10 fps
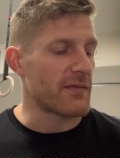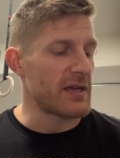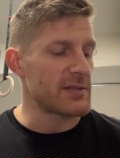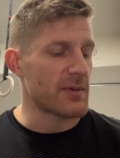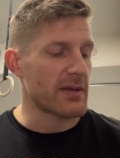
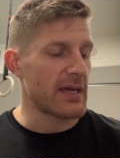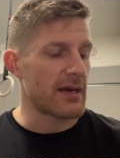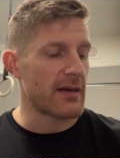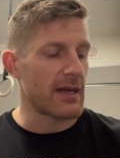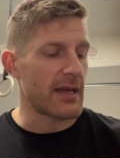Facebook
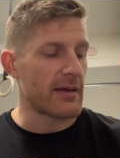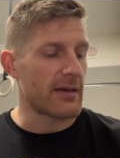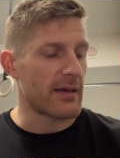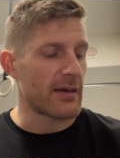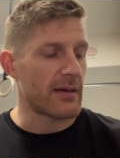there and
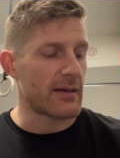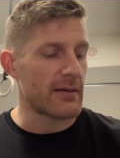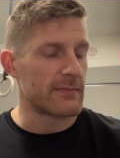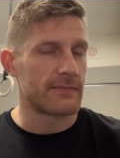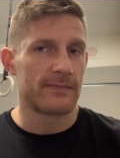uh,